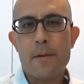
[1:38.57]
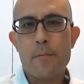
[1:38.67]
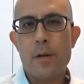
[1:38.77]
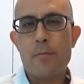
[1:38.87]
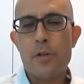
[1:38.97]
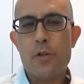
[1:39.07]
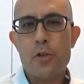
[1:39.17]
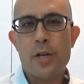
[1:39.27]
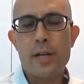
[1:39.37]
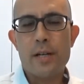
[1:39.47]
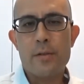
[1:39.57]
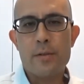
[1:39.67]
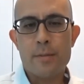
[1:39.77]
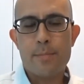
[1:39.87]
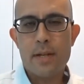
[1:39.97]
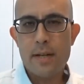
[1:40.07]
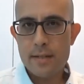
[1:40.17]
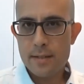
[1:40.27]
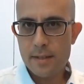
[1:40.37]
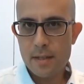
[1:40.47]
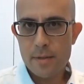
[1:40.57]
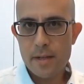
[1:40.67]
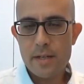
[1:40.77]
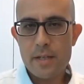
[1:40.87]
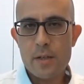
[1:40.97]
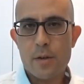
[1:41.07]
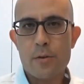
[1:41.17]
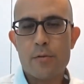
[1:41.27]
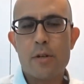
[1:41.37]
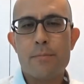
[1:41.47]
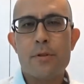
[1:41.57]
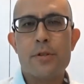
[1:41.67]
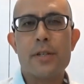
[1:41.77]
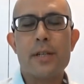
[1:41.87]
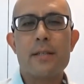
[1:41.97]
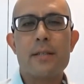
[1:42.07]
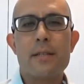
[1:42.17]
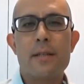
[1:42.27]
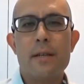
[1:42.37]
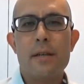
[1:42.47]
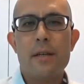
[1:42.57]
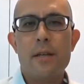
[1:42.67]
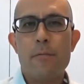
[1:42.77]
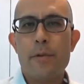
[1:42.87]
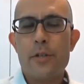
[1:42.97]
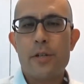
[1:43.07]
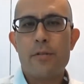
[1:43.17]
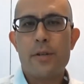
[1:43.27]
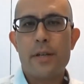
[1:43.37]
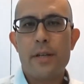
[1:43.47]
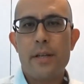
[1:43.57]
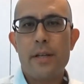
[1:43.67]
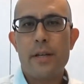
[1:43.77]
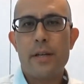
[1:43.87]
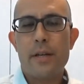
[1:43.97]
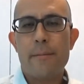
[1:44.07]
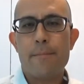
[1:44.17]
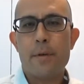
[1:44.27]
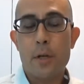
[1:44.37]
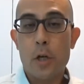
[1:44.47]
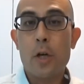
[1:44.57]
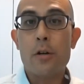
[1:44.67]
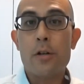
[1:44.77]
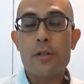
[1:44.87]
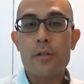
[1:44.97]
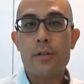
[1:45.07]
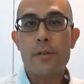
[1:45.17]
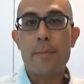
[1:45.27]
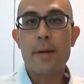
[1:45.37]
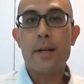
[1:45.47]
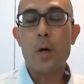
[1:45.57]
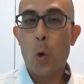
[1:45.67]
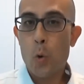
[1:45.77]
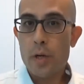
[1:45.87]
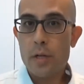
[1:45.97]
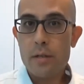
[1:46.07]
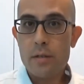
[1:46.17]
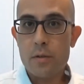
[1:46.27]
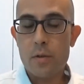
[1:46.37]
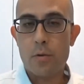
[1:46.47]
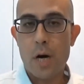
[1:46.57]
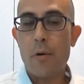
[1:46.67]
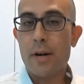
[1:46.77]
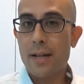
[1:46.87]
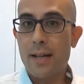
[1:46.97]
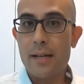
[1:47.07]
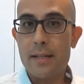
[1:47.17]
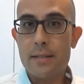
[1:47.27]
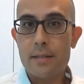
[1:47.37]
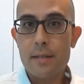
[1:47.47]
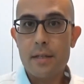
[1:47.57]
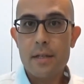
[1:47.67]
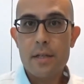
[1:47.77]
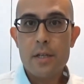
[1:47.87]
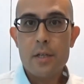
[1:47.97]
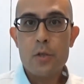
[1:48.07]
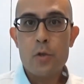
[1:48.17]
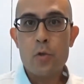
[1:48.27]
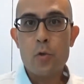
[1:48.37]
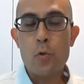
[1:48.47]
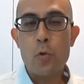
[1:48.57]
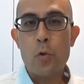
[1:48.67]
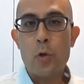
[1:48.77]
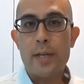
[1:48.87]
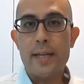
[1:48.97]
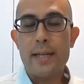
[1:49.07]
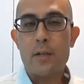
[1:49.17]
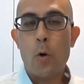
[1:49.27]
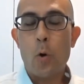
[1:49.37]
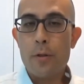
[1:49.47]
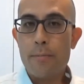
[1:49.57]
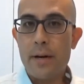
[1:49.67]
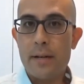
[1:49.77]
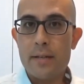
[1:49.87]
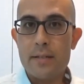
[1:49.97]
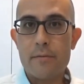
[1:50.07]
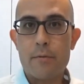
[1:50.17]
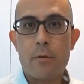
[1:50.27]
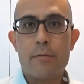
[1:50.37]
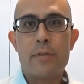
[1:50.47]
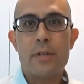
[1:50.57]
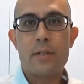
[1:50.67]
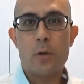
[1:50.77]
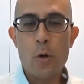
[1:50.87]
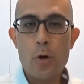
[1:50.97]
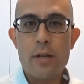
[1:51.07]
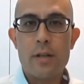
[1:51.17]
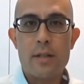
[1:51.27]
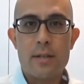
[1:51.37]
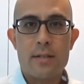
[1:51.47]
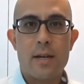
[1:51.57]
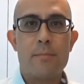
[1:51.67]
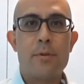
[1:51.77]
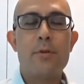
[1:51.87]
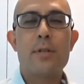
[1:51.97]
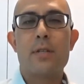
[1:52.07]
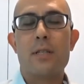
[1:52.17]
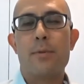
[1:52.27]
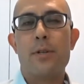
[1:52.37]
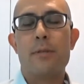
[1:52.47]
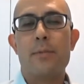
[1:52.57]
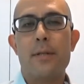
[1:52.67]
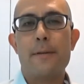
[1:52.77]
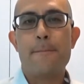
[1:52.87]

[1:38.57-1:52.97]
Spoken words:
when we try to apply sustainability onto our projects, we generally encourage the building owner or our clients to get all the parties involved as early in the design process as possible.